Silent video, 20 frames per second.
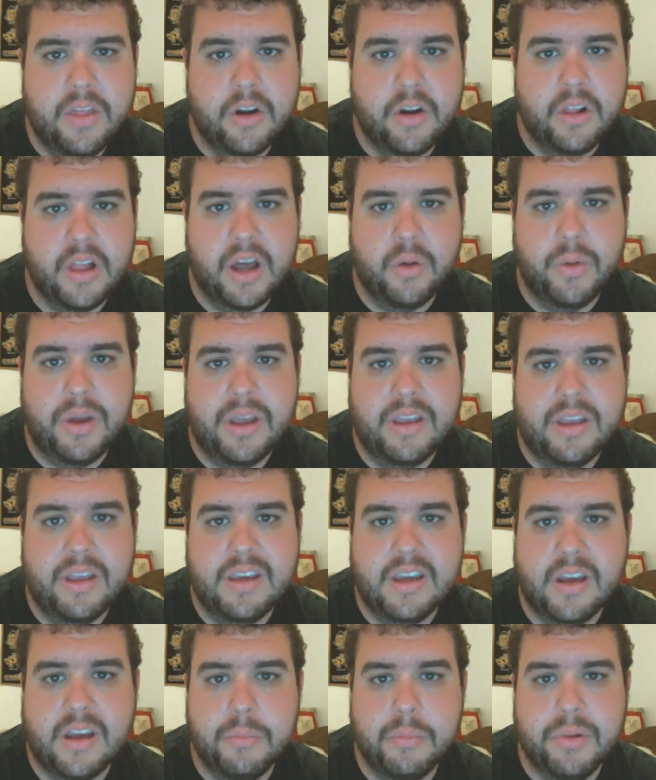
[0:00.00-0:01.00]
are a lot of ways
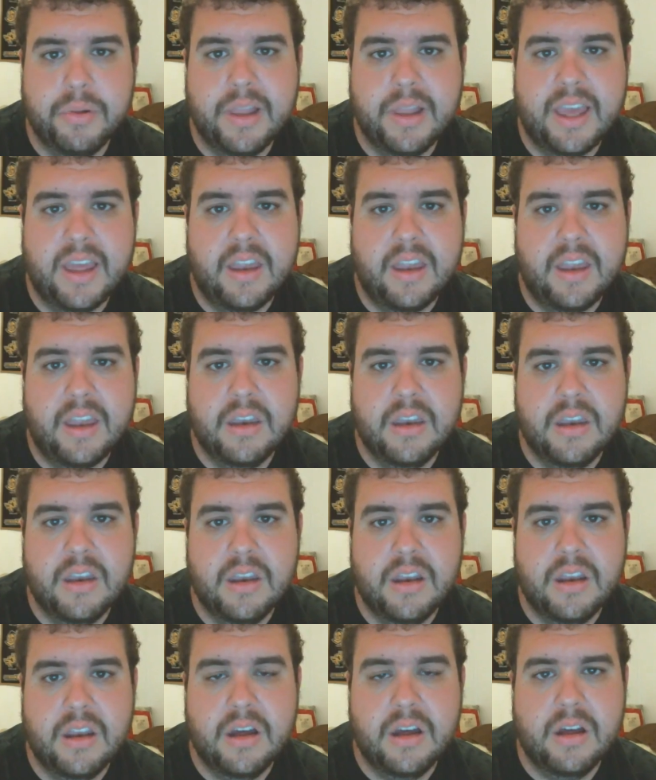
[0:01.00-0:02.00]
he could play it.
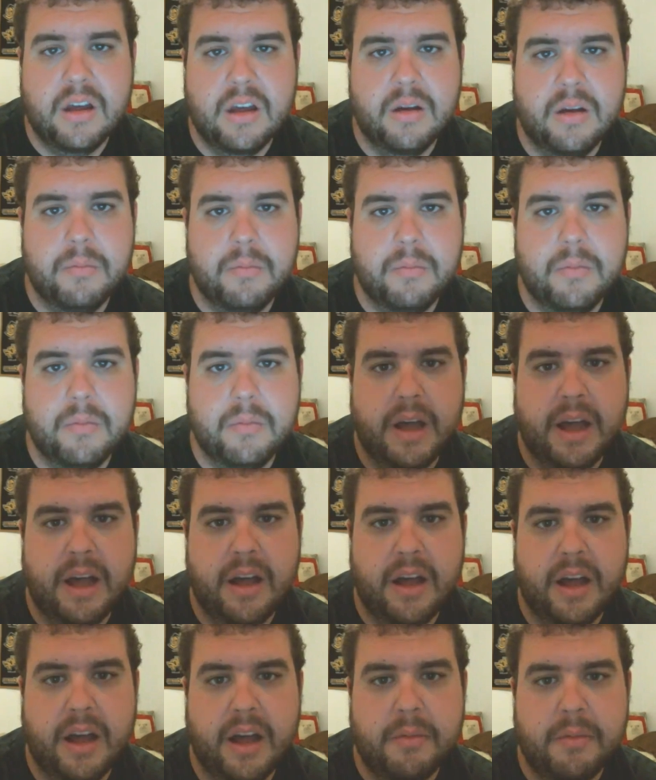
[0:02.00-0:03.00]

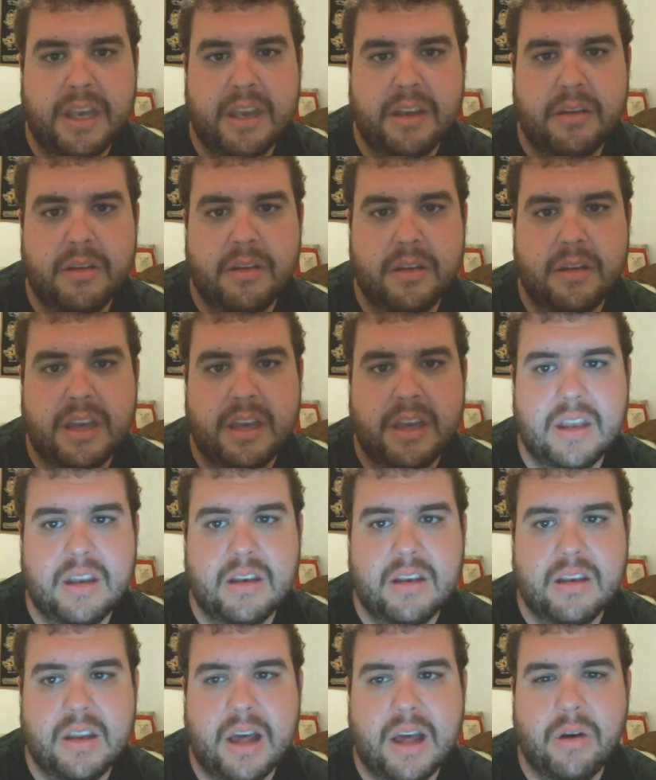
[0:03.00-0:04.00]
I mean,
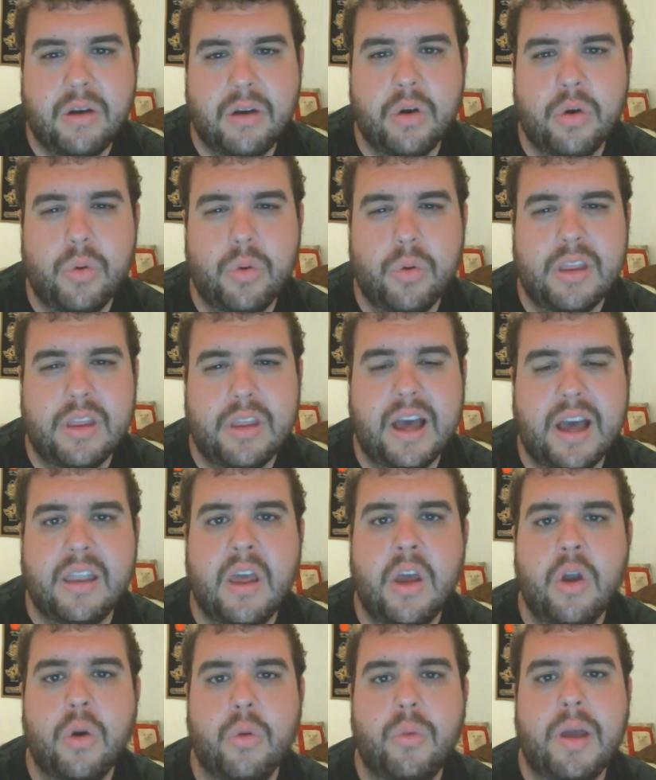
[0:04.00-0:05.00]
I don't know who
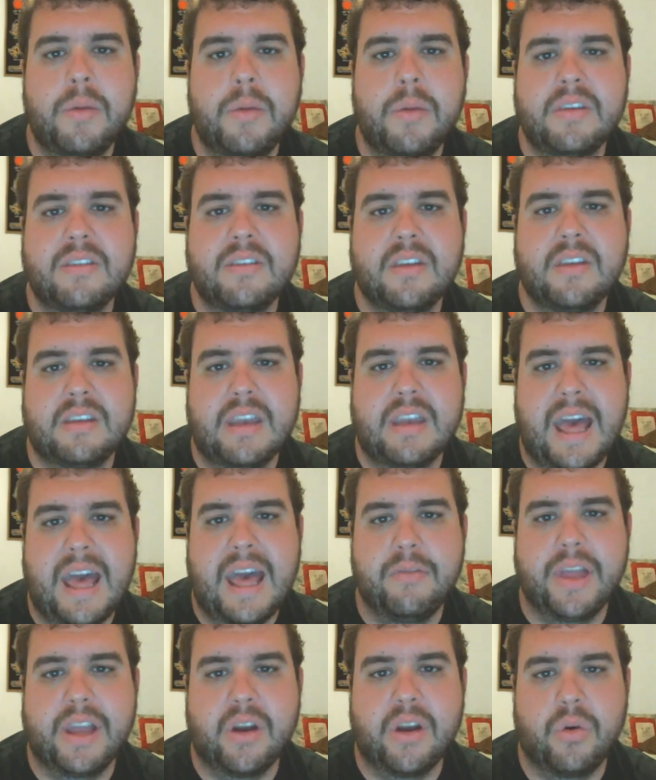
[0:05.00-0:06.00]
Ramses doesn't
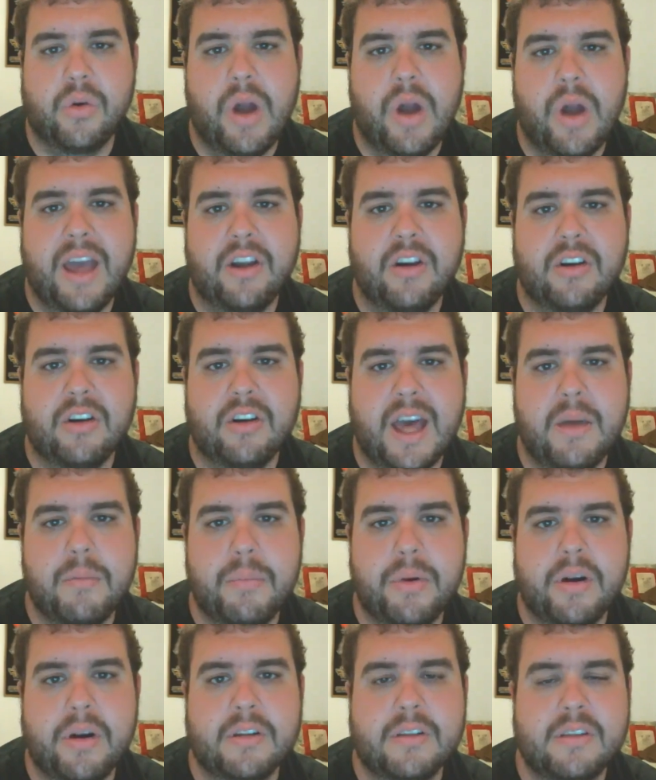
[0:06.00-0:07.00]
have like a ride or die
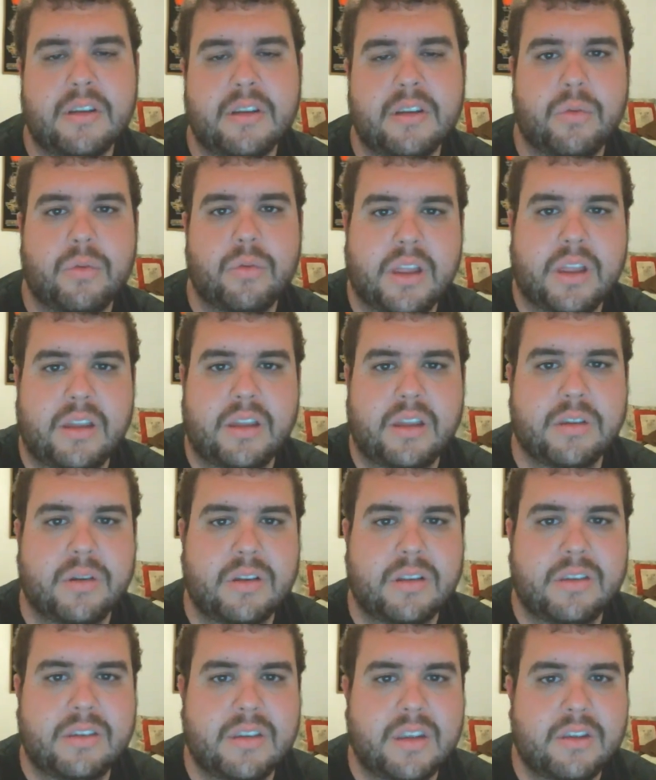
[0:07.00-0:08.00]
person really, so
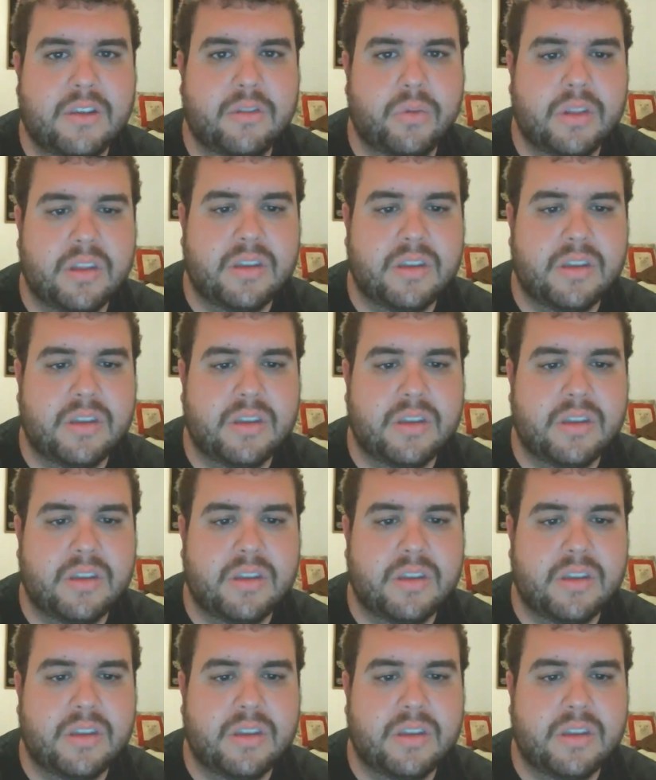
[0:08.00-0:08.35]
it's really